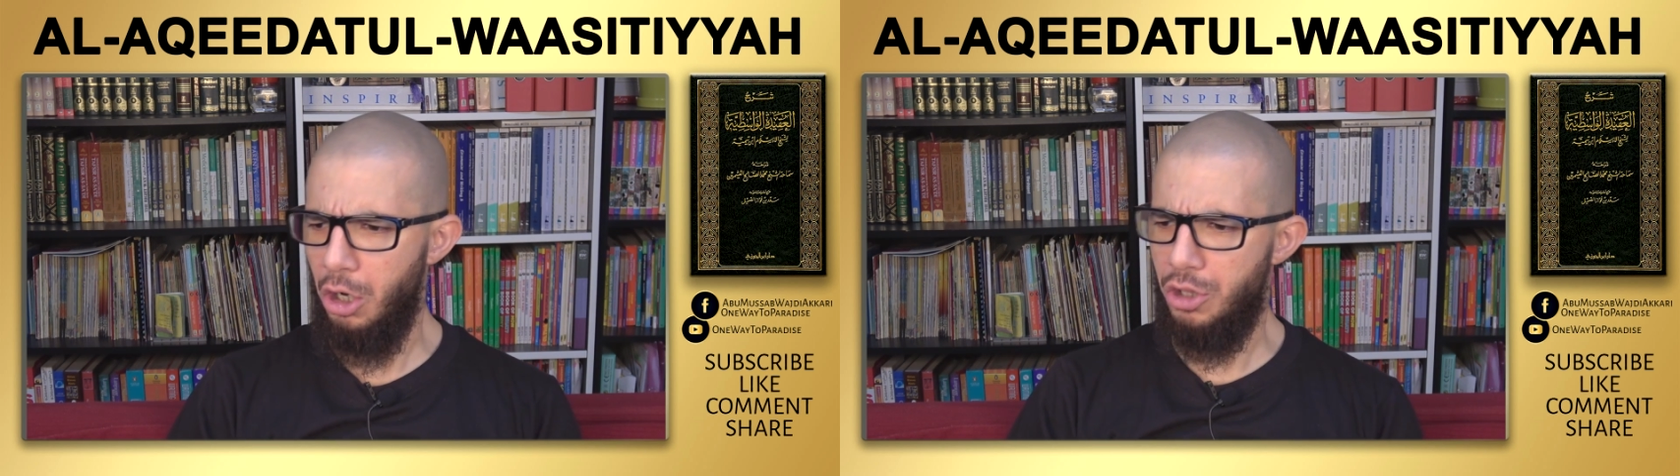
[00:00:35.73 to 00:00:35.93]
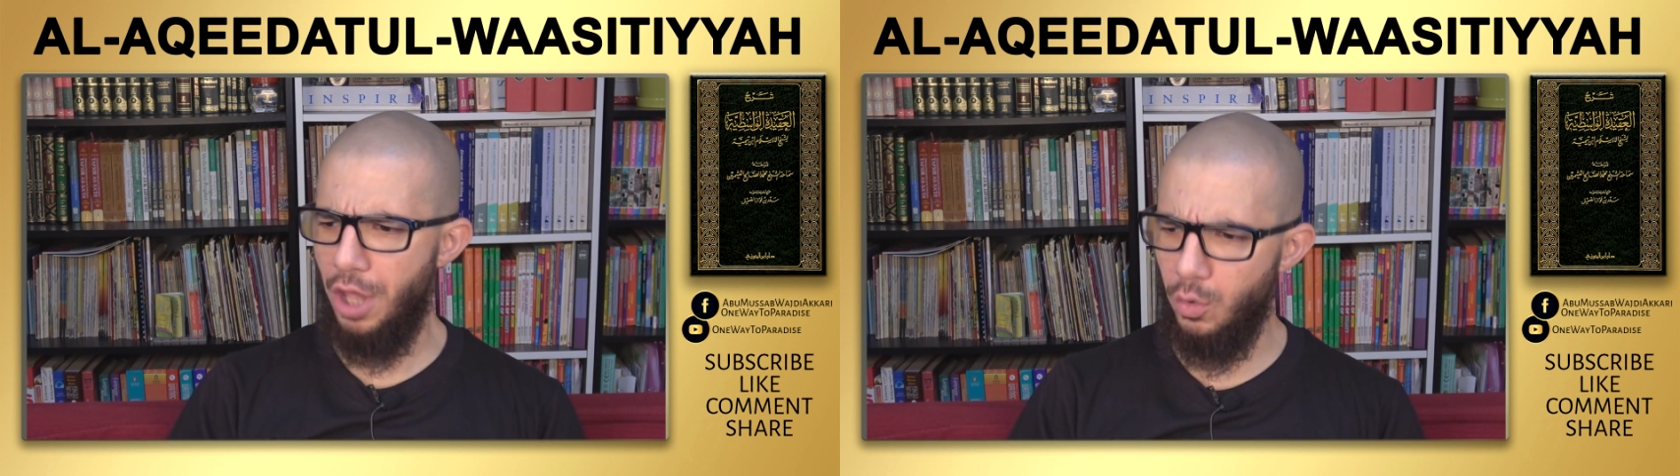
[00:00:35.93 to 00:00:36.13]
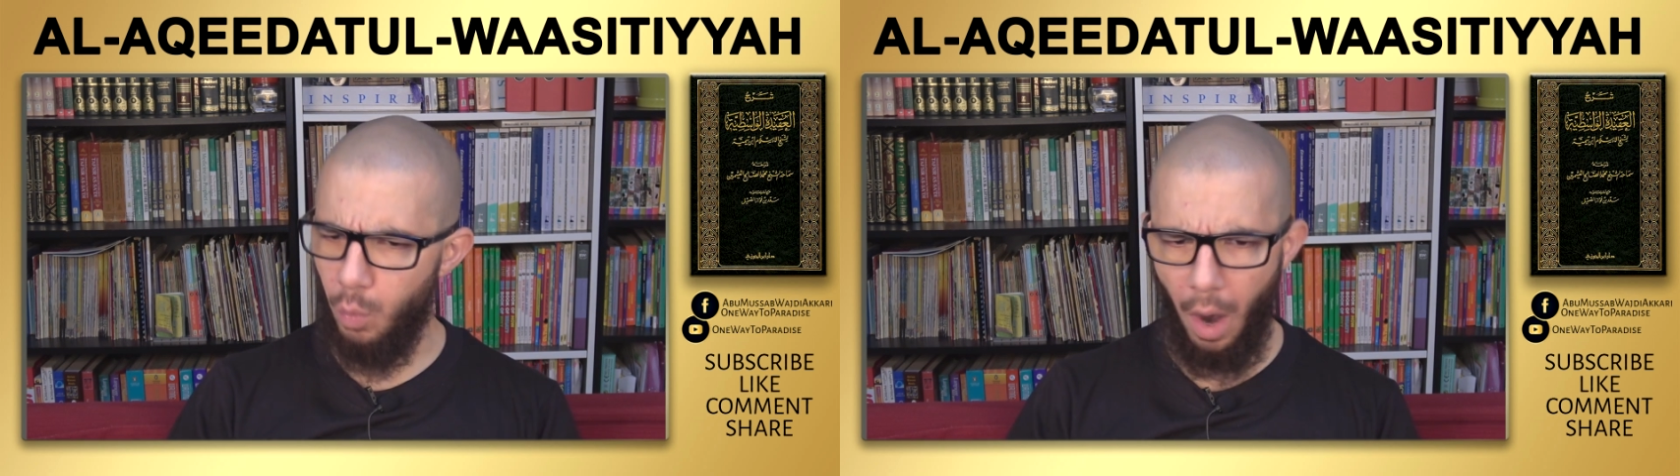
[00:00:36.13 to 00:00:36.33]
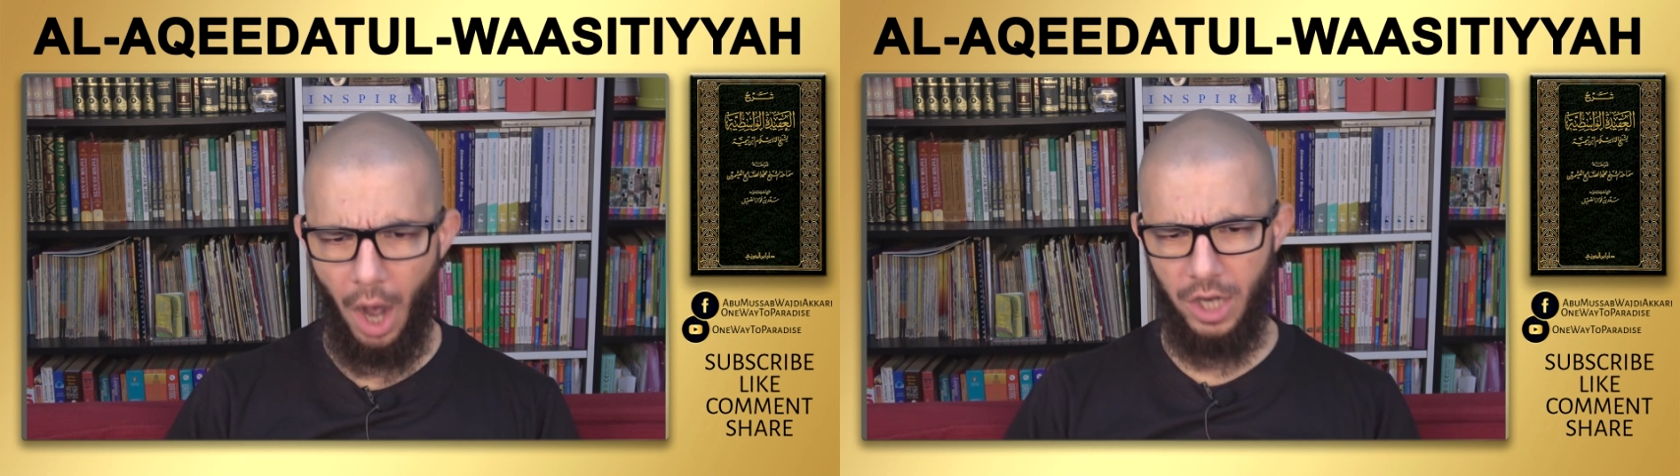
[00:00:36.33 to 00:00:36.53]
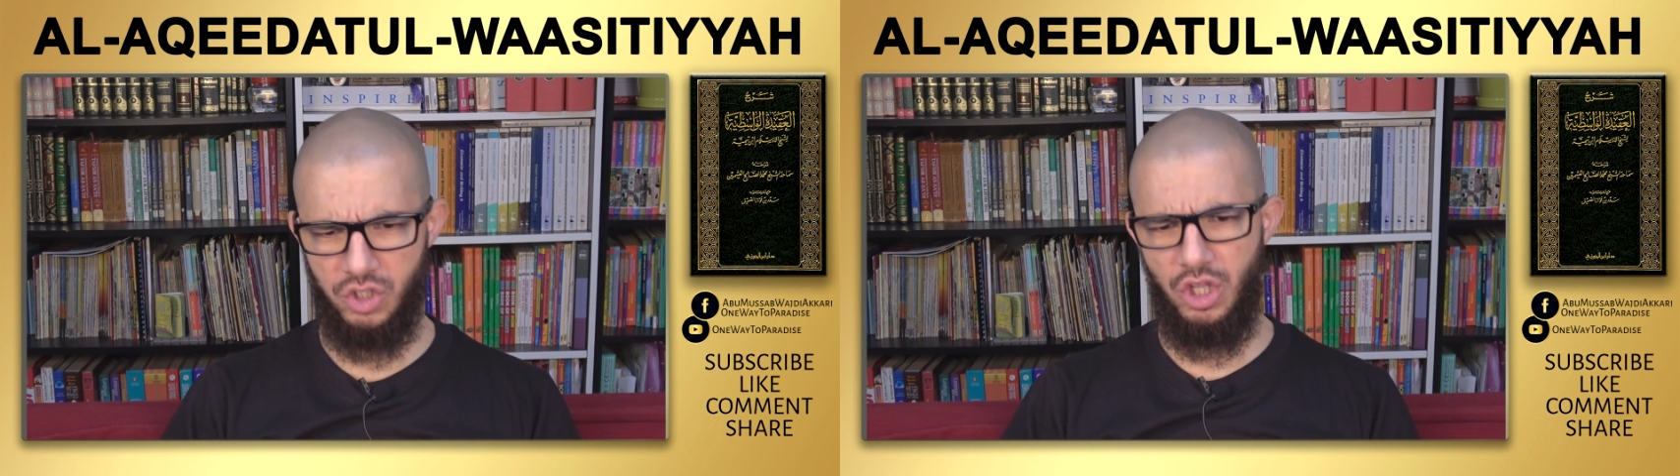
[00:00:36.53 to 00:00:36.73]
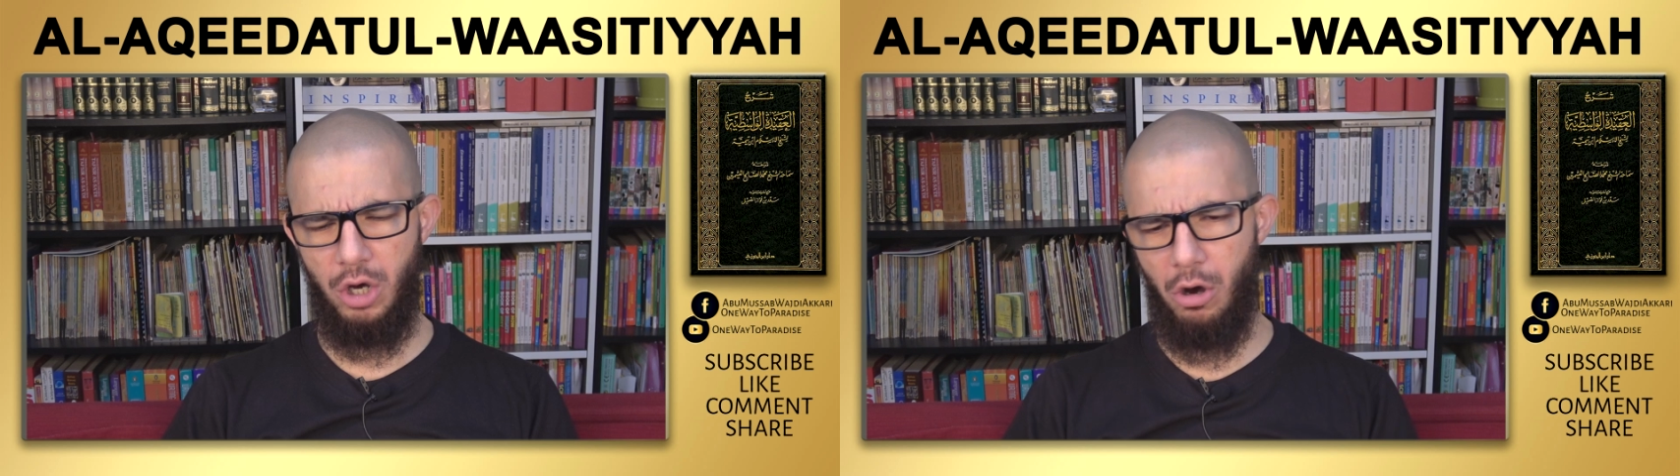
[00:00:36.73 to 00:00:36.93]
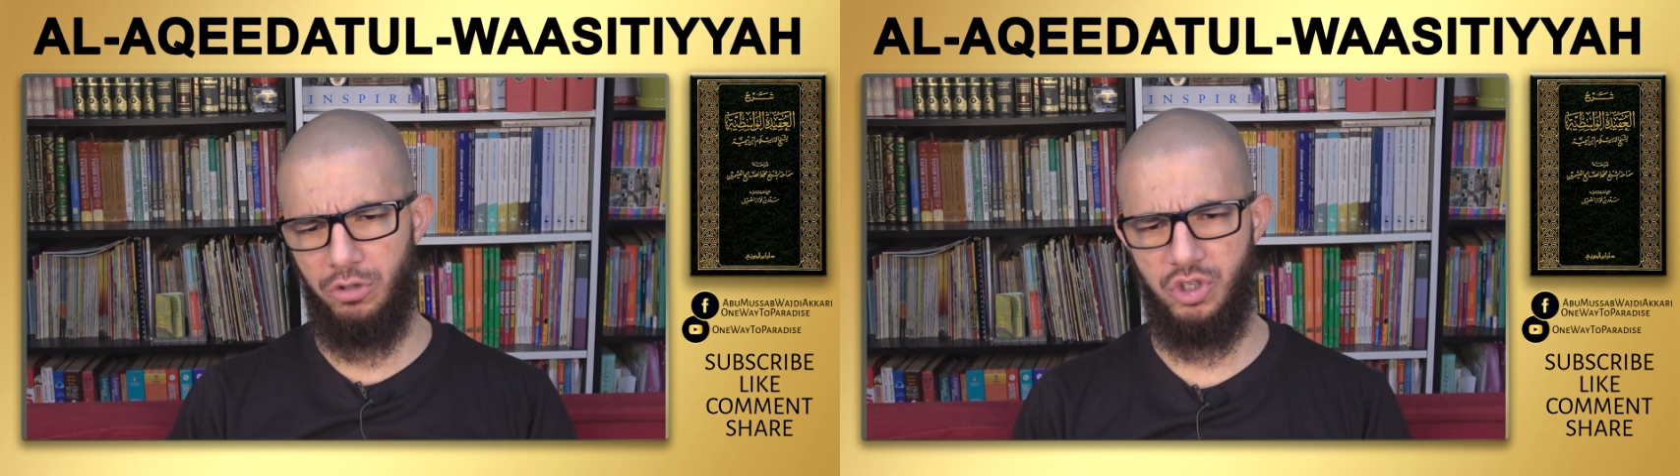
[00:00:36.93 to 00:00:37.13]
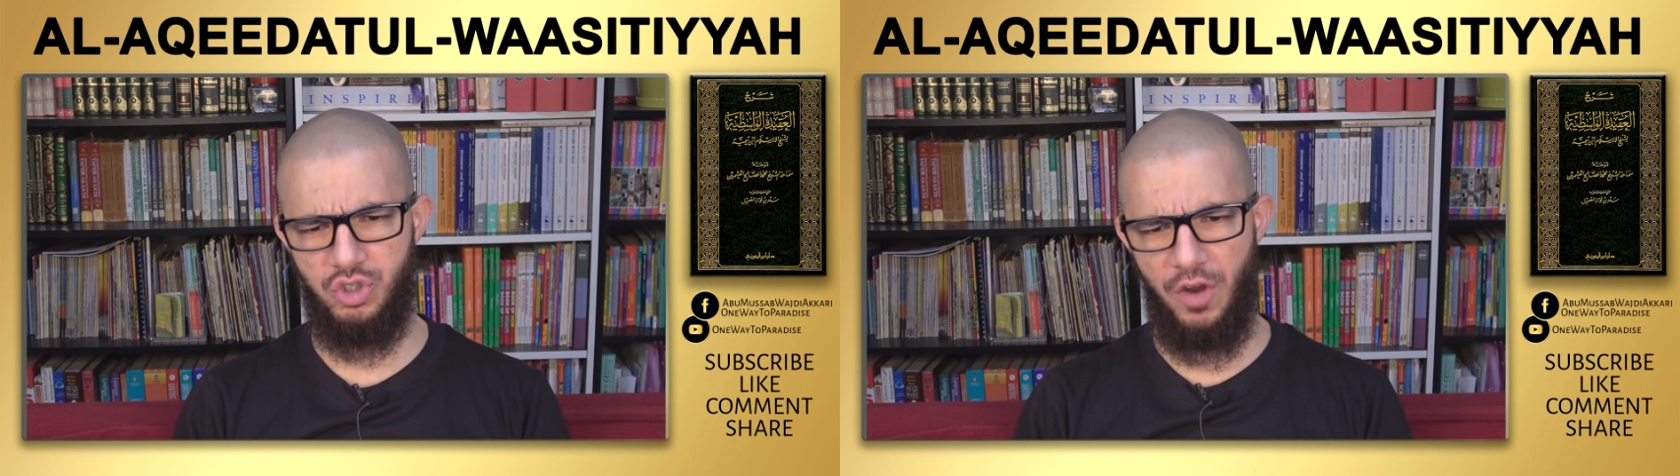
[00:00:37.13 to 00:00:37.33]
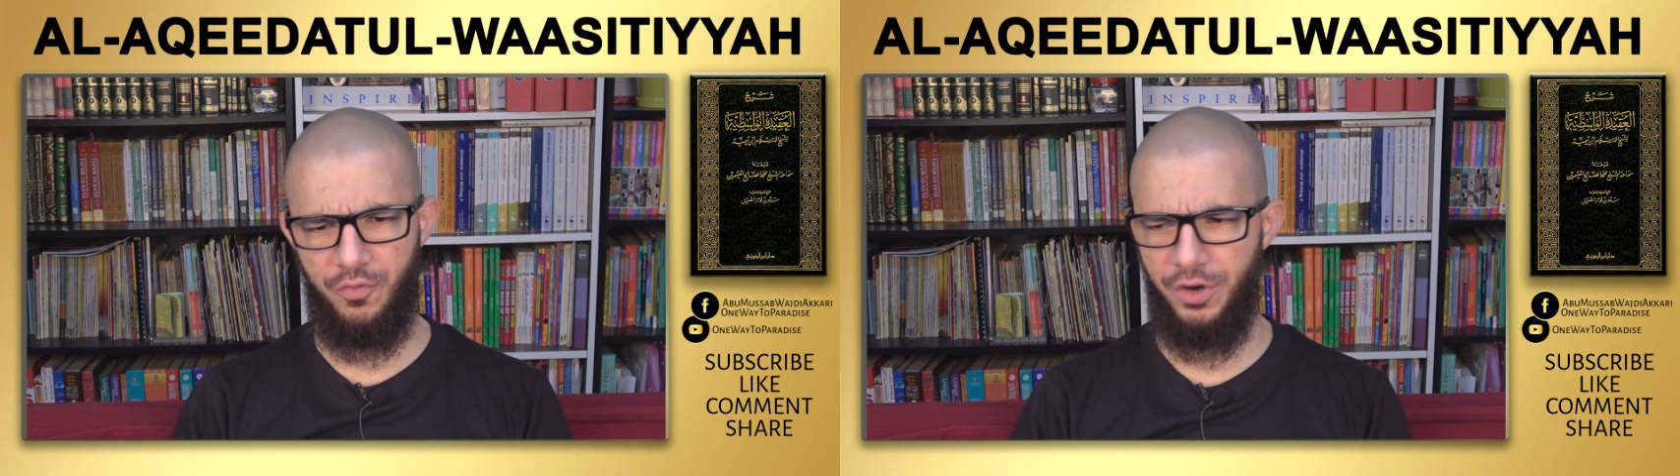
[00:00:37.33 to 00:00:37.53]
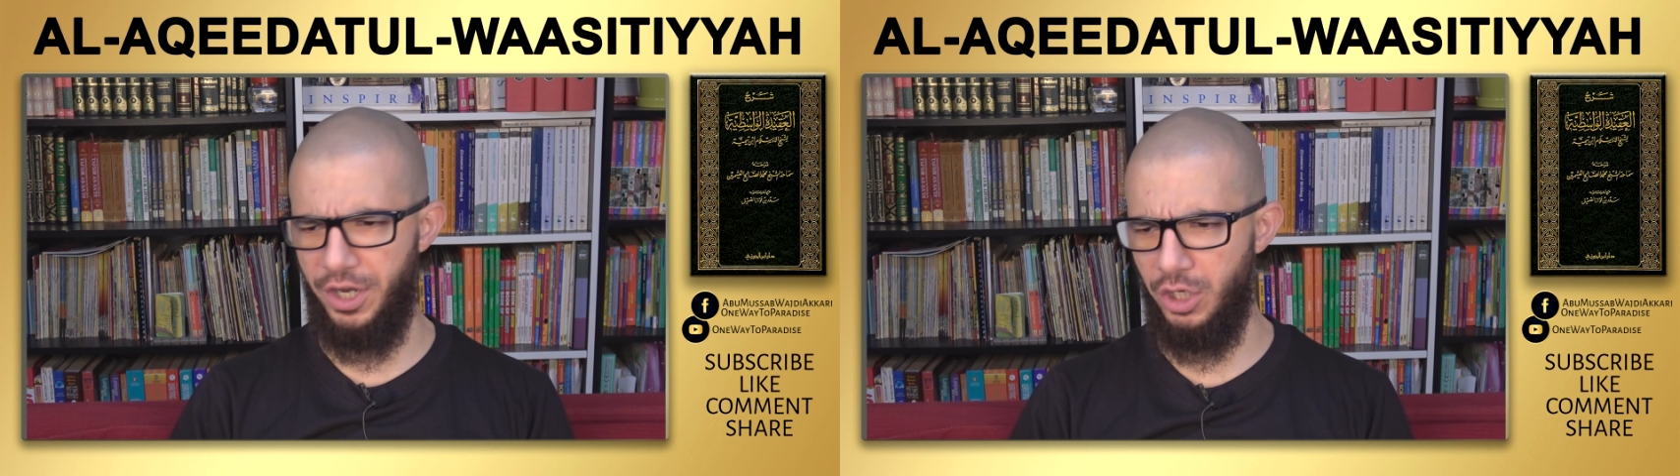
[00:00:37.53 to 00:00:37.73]
then why is there all the
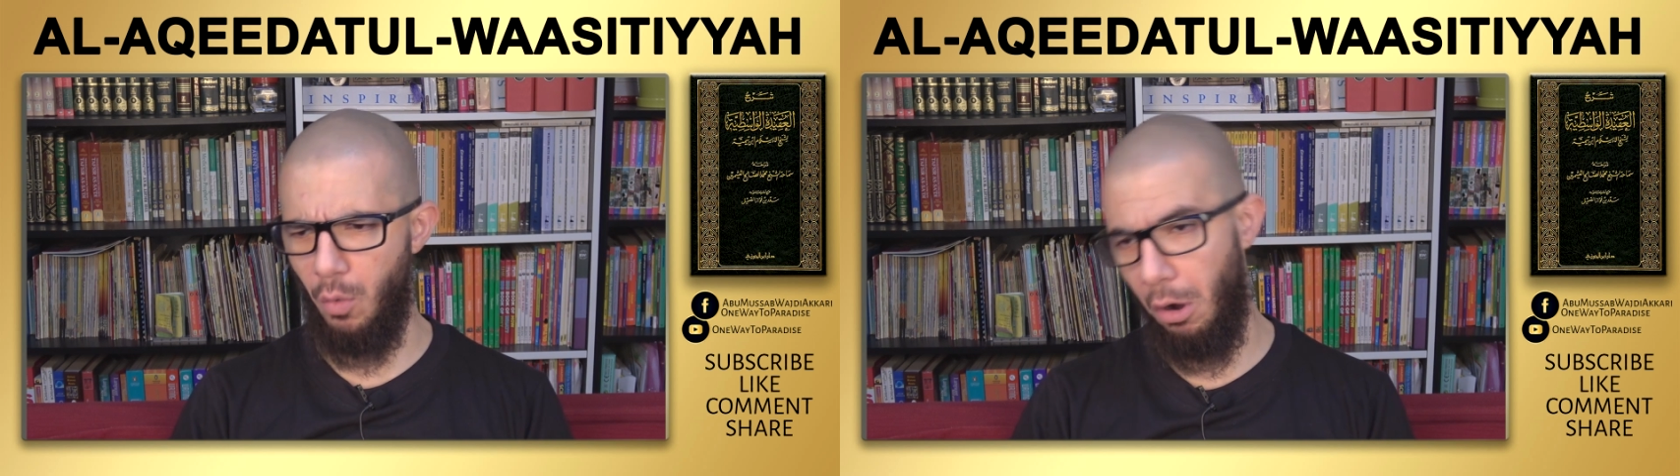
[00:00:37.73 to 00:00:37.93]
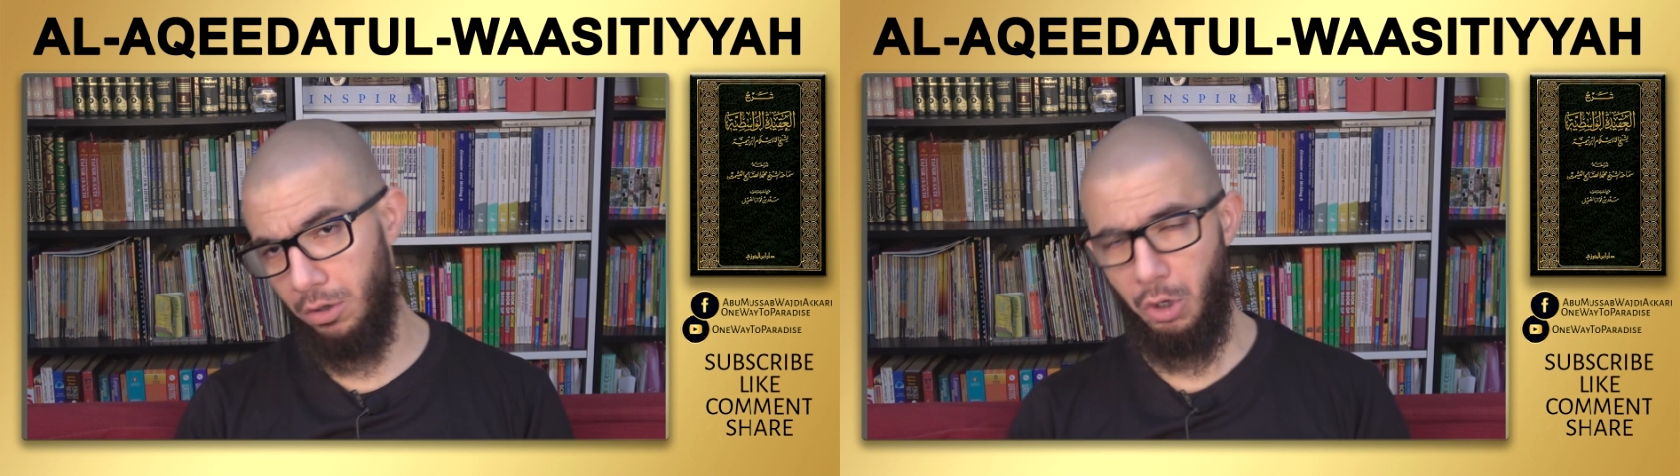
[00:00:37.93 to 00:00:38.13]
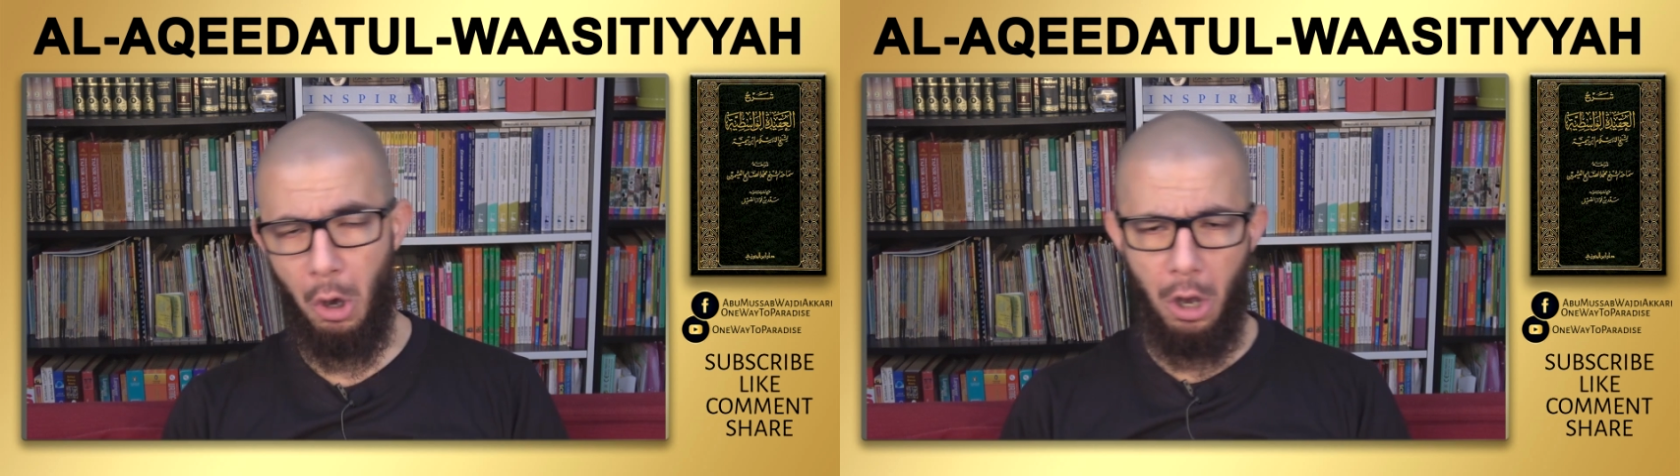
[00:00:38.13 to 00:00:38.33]
suffering in the world?